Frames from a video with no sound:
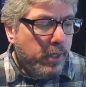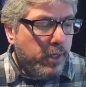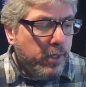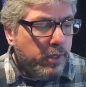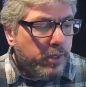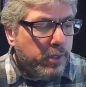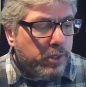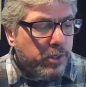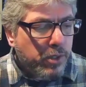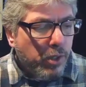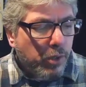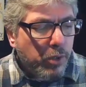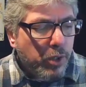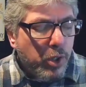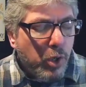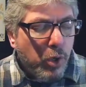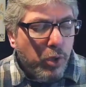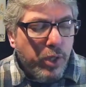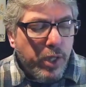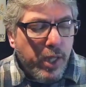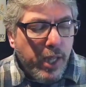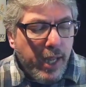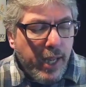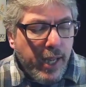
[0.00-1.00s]
Sunk
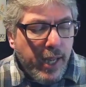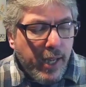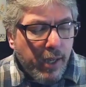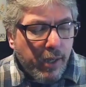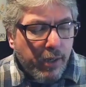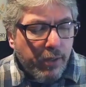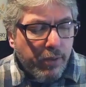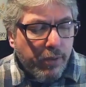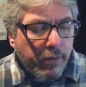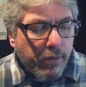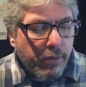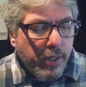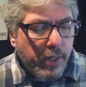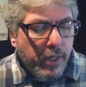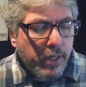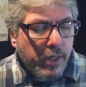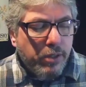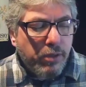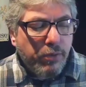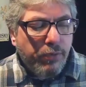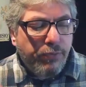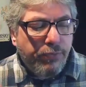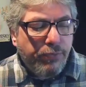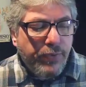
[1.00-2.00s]
on the earth,
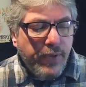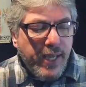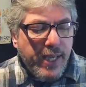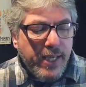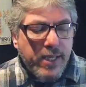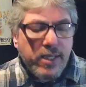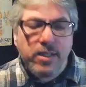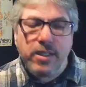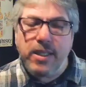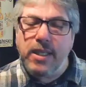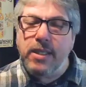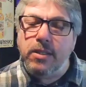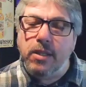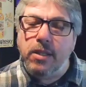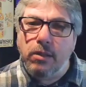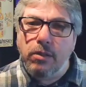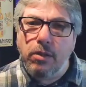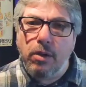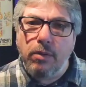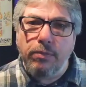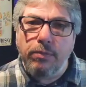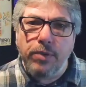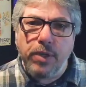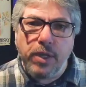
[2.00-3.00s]
defaced its
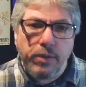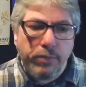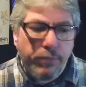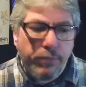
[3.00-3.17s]
lovely